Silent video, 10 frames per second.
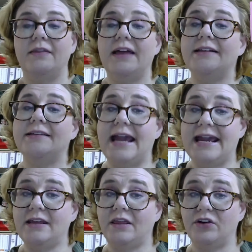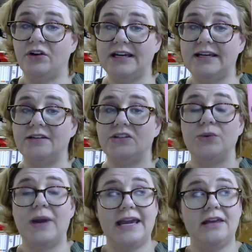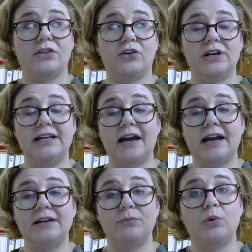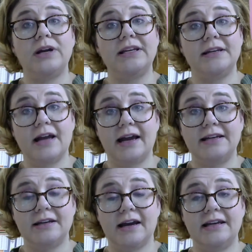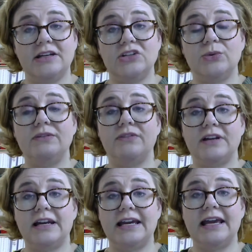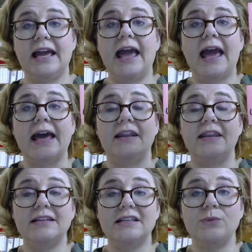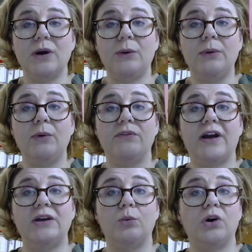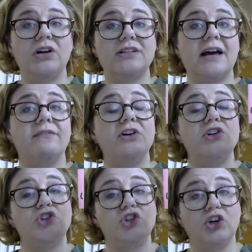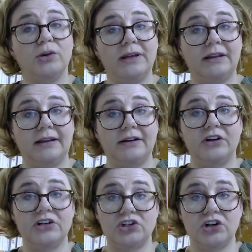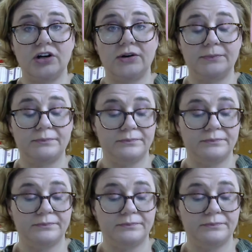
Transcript: That's 830 to 839.99 into infinity. And this is where we will find works of German literature.